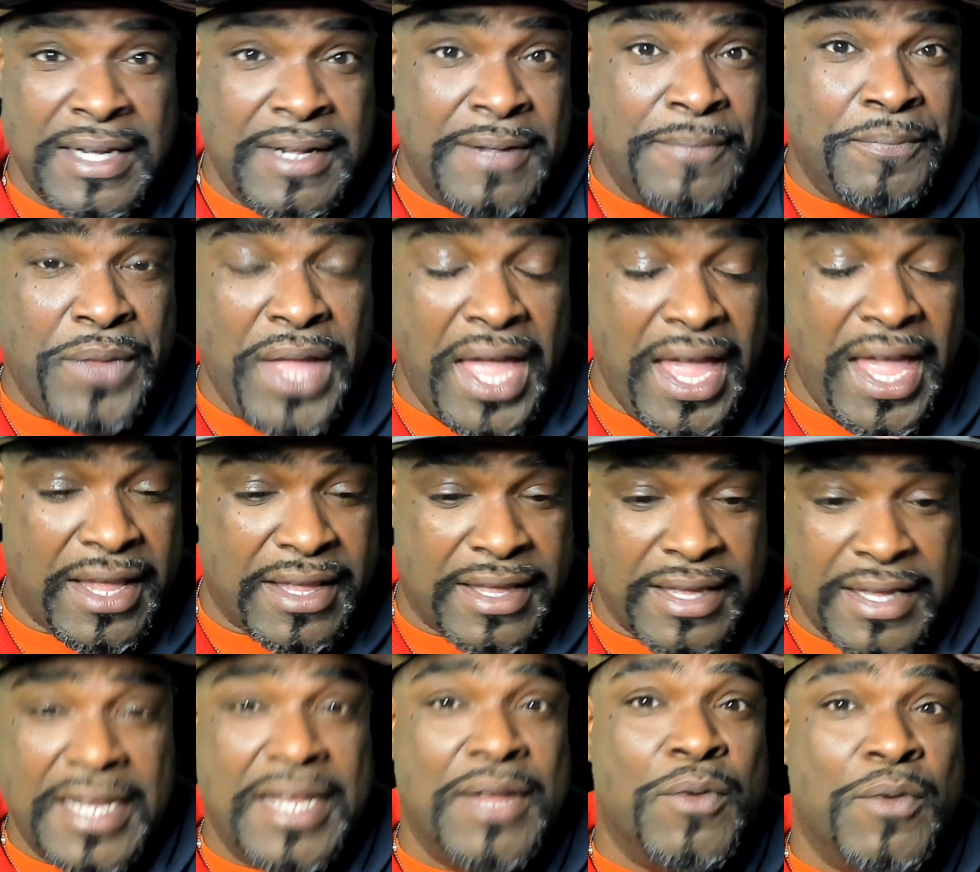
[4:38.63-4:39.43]
Heck,
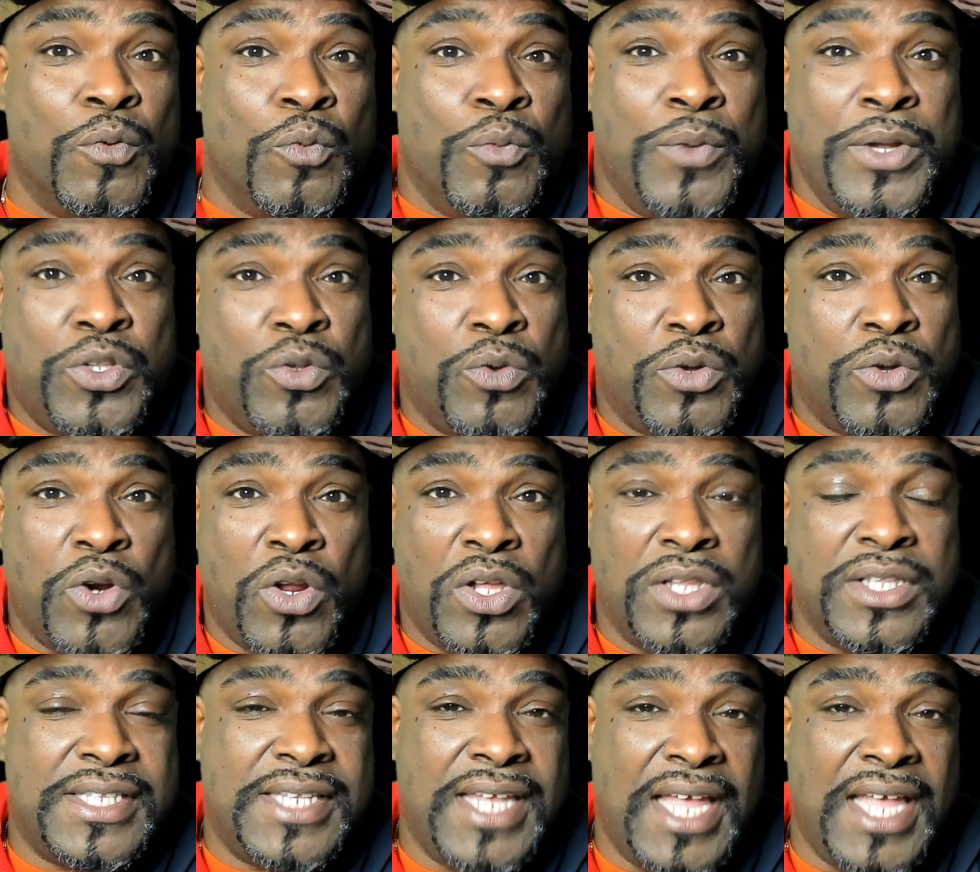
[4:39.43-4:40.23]
we do it all the
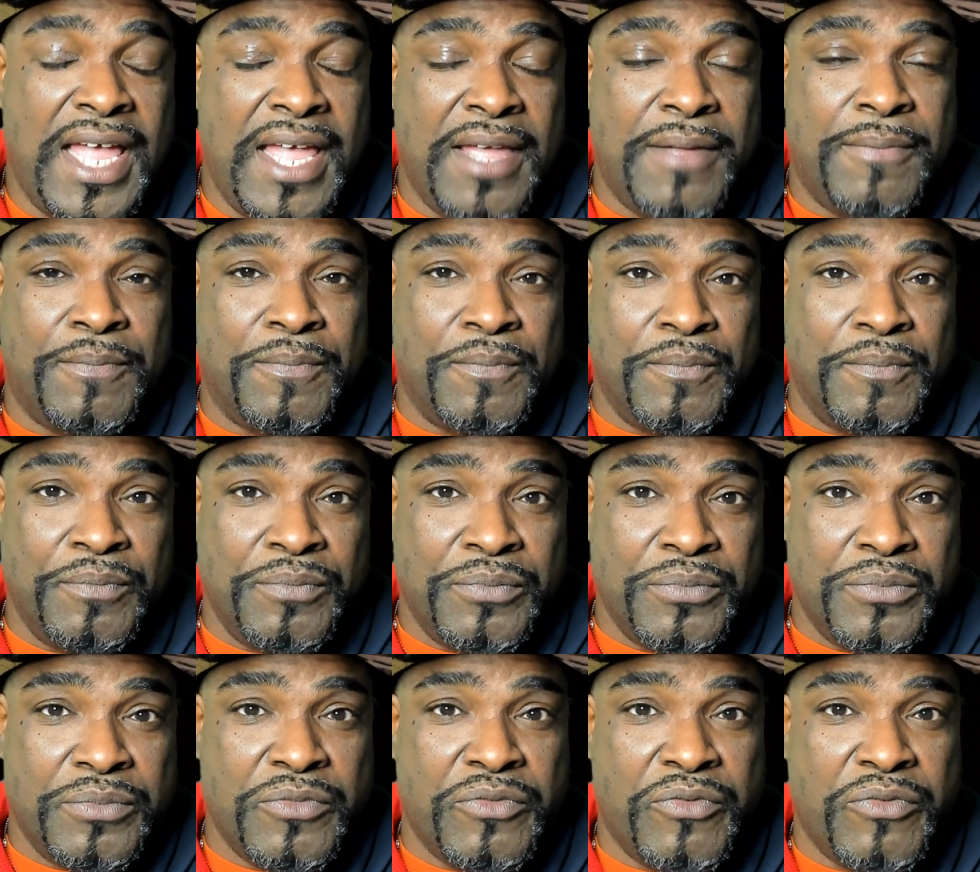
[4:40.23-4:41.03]
time,
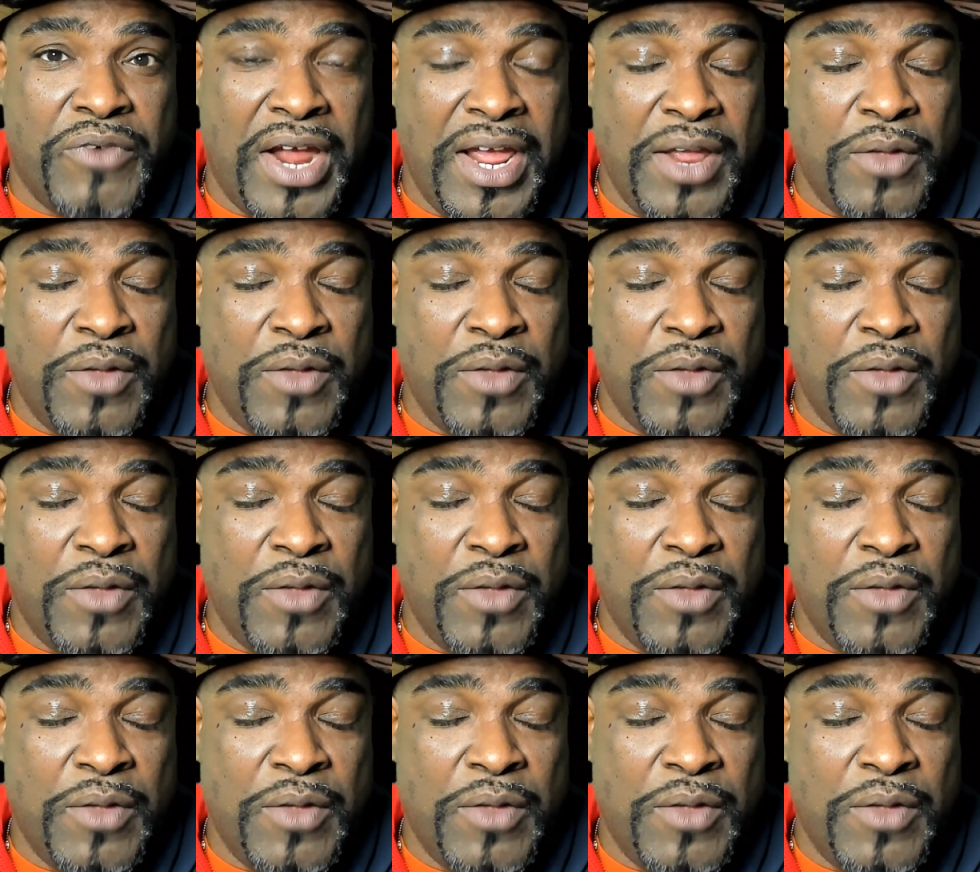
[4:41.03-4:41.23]
right?